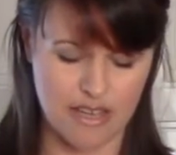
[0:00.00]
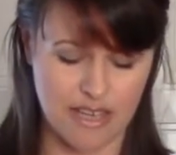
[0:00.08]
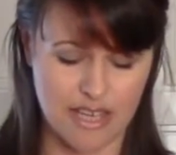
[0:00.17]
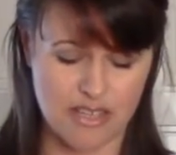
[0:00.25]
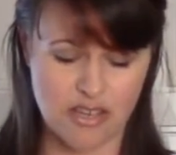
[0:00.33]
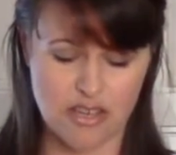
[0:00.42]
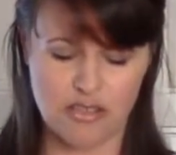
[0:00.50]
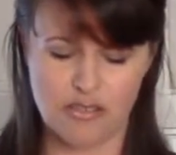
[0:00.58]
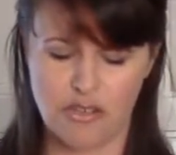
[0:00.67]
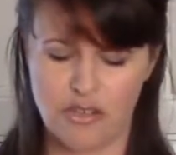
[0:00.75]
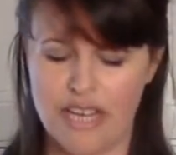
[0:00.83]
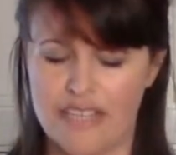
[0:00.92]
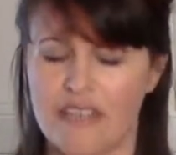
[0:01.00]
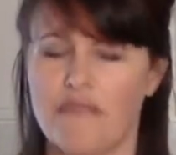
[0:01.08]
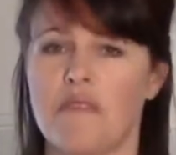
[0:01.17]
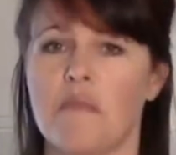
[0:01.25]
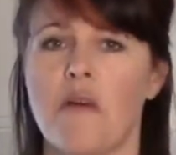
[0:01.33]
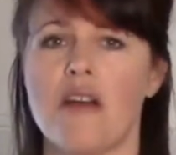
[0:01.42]
It's also a great dip
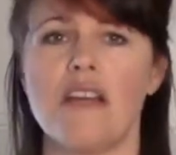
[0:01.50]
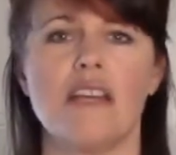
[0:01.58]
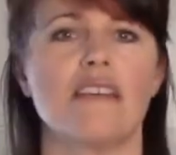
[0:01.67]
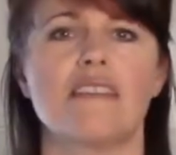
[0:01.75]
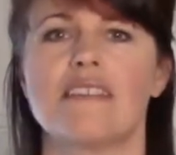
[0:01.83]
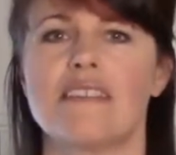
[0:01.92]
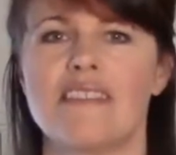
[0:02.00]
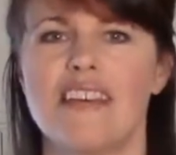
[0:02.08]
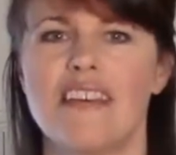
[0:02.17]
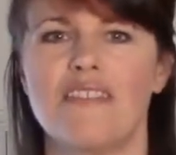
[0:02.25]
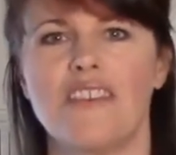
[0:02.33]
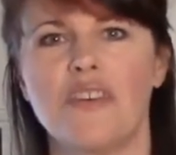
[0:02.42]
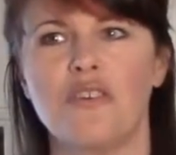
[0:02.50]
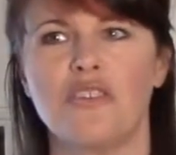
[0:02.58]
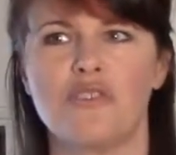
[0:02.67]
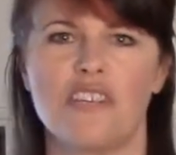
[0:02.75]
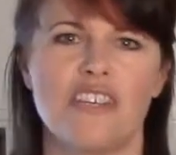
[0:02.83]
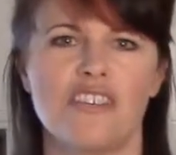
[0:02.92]
for parties instead of the old
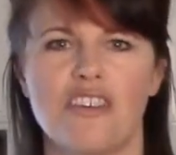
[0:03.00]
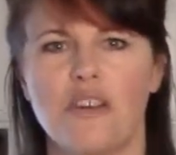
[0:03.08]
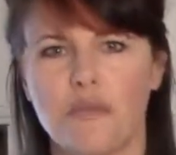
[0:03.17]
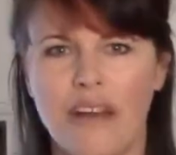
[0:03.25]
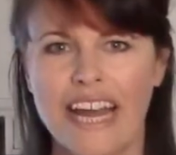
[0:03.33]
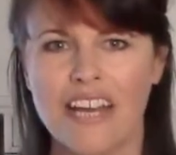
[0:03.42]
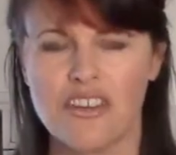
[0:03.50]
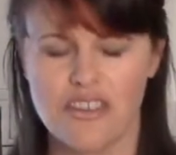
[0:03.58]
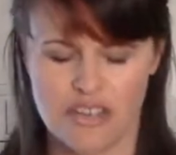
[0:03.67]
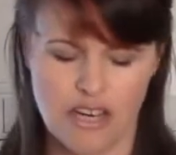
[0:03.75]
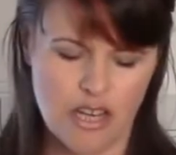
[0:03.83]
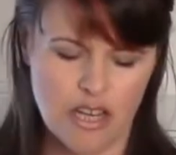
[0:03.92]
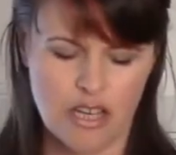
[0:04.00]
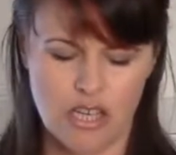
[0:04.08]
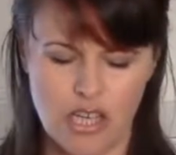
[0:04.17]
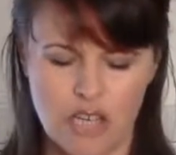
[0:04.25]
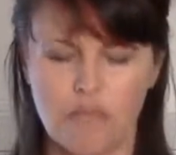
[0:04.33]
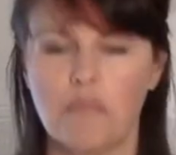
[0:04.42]
traditional ranch. You
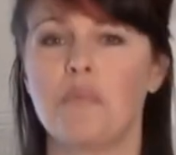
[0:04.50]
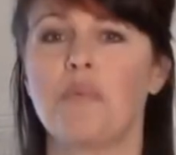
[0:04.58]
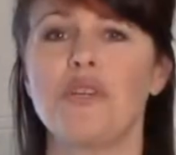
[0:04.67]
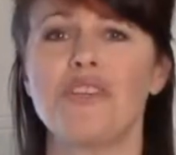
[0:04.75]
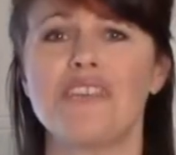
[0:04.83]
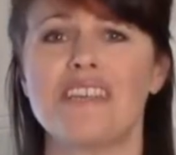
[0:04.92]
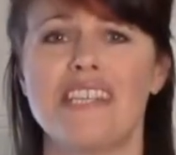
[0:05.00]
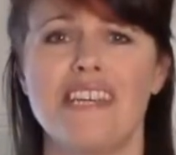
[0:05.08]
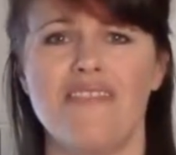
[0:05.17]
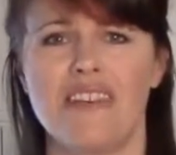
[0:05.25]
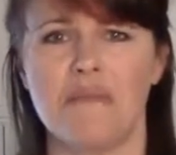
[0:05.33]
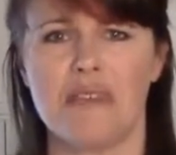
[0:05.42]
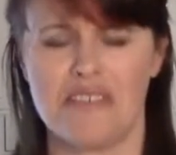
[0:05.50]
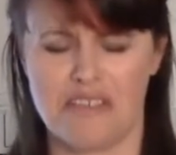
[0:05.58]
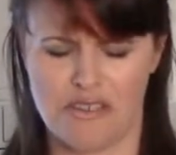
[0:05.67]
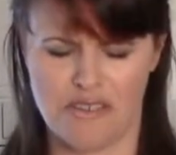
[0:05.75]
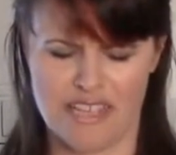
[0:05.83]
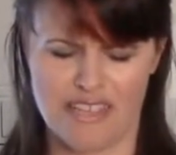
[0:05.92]
know, put your stevia mustard
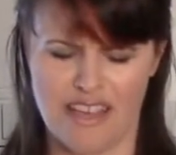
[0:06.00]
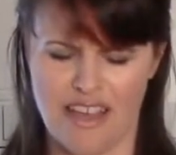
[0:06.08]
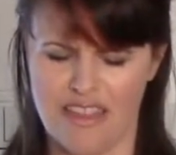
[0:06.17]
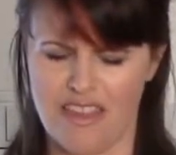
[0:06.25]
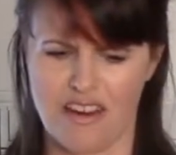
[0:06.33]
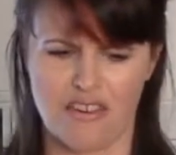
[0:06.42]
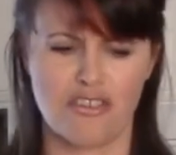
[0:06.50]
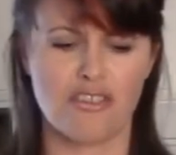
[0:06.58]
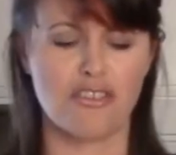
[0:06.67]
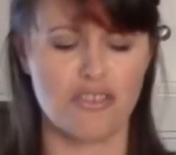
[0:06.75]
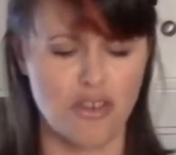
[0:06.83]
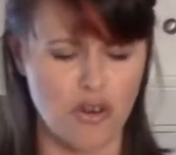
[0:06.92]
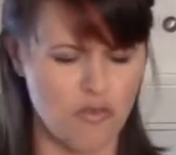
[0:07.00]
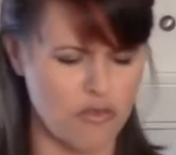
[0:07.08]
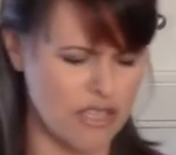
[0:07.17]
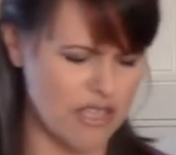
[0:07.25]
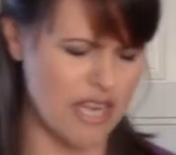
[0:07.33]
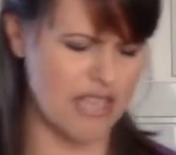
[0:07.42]
dressing in there. So
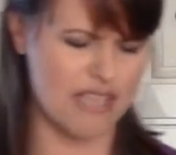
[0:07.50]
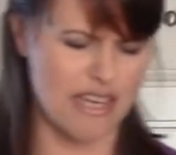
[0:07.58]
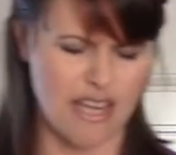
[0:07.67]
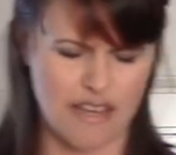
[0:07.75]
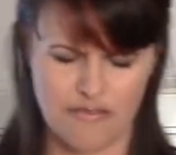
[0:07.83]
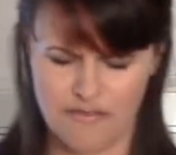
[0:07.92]
tasty.